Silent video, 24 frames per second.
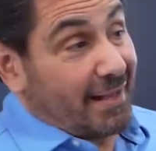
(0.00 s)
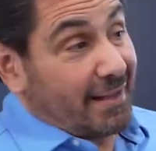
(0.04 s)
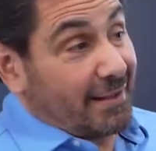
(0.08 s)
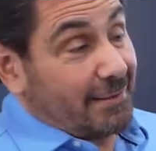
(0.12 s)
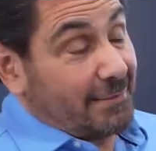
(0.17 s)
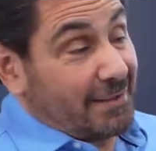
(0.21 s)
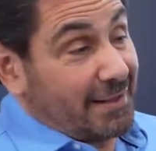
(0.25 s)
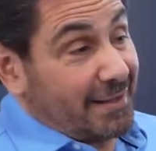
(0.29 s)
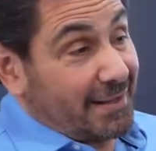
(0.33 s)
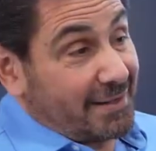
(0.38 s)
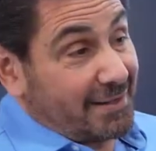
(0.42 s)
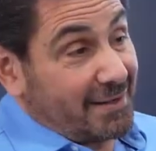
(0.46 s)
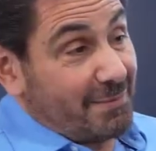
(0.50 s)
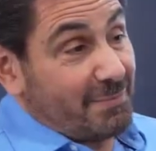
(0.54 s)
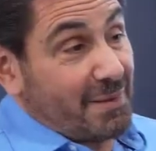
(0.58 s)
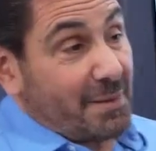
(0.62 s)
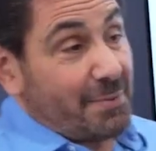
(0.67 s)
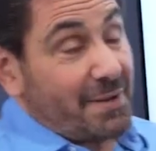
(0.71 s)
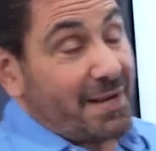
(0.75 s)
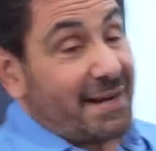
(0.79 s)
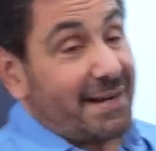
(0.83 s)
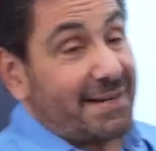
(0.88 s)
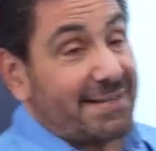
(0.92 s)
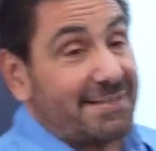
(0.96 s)
Well, I don't know,
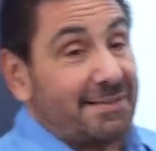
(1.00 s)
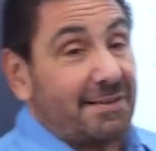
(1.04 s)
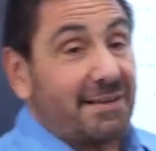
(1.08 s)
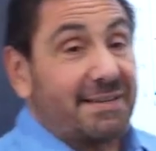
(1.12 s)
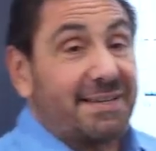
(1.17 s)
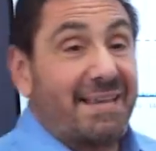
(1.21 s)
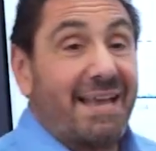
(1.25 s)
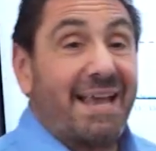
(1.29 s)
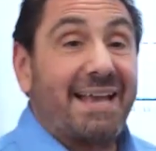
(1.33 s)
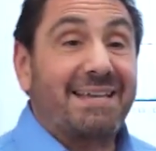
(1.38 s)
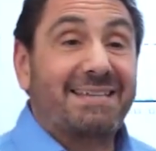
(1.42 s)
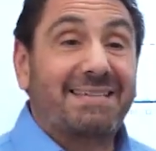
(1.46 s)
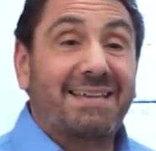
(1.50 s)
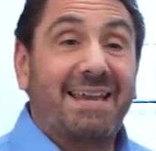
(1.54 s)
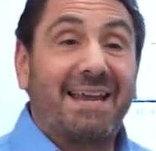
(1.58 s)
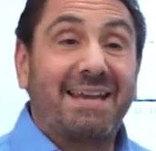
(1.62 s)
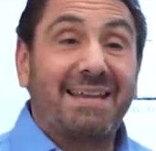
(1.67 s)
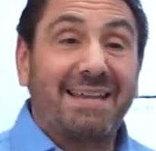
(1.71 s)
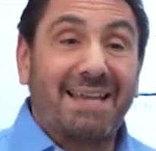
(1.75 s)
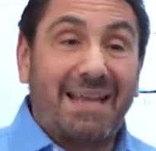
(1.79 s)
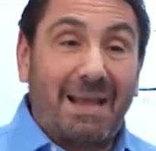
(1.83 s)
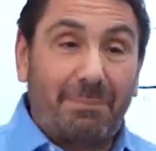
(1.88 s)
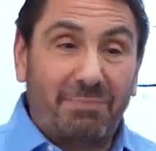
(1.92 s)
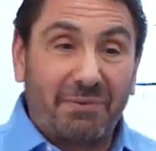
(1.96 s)
maybe I gotta start
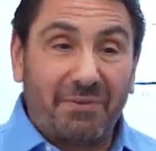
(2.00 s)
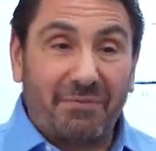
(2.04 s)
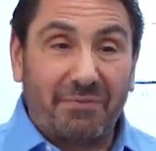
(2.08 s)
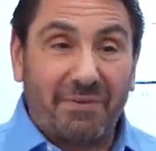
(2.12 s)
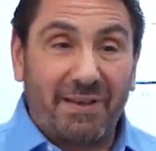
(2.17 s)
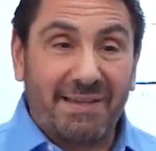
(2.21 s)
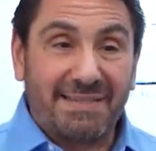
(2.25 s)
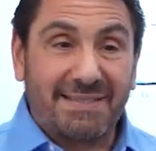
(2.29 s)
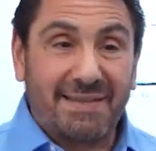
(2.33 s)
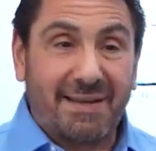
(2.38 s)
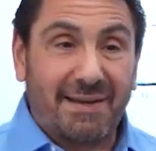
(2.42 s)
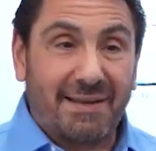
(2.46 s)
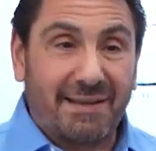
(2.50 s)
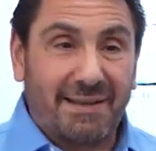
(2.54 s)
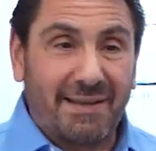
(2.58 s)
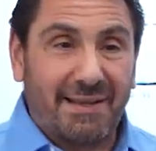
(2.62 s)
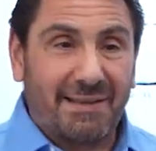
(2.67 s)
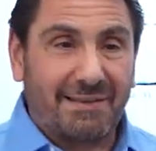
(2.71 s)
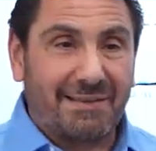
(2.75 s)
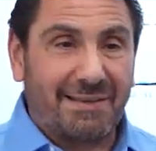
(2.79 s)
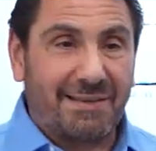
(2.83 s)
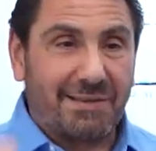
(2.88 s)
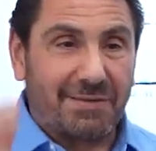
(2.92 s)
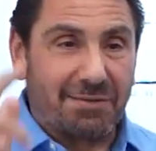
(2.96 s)
cascading amplifiers now to
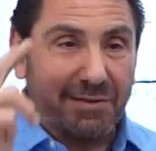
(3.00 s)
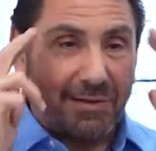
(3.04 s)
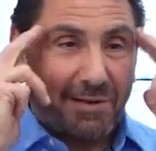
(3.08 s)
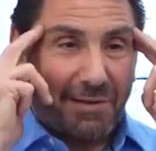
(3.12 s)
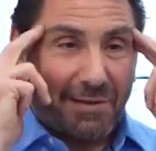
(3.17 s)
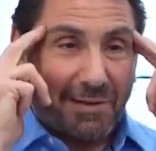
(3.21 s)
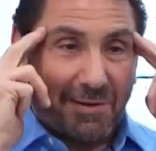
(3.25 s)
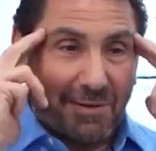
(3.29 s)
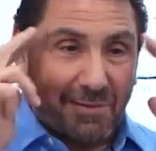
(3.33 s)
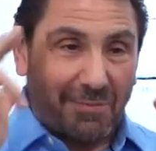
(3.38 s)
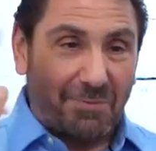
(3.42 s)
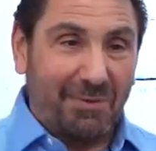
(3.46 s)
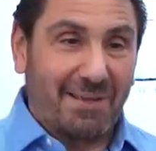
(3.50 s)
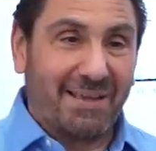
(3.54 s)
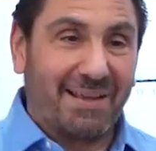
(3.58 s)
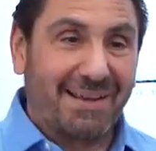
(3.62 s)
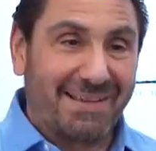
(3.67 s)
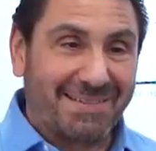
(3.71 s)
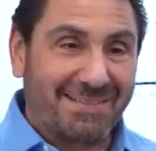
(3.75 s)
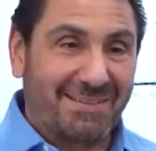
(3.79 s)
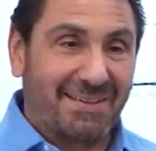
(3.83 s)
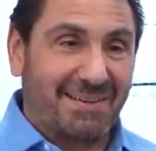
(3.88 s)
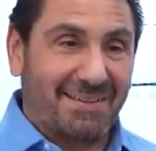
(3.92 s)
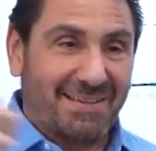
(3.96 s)
get this. We
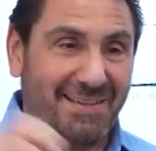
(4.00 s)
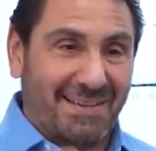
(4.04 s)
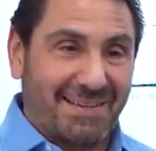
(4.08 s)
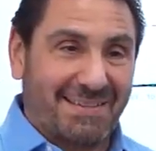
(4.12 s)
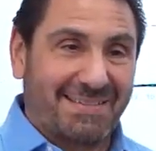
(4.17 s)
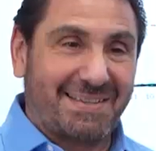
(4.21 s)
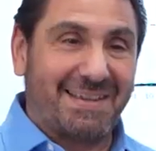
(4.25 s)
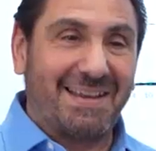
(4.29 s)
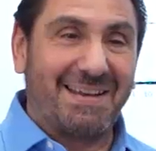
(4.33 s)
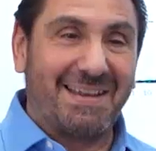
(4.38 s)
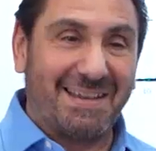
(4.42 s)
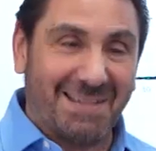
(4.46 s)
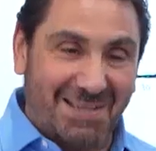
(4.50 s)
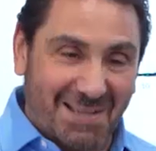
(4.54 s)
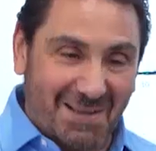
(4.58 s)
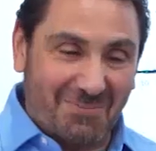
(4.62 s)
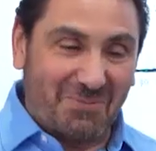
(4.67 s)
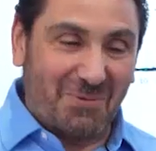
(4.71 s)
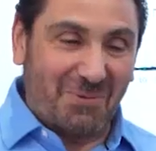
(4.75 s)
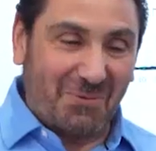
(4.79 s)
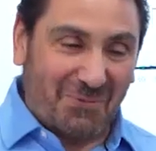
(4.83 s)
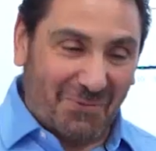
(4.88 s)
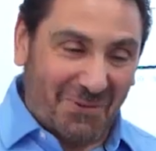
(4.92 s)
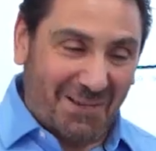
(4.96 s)
gotta start cascading
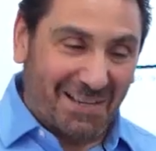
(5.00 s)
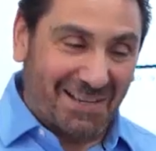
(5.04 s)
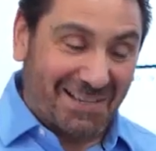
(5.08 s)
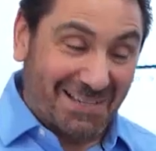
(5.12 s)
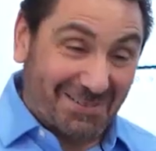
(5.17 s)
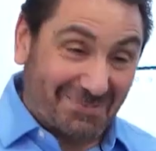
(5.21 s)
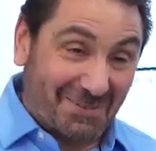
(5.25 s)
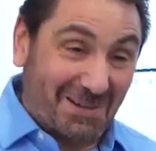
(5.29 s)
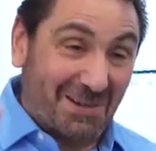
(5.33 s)
amplifiers.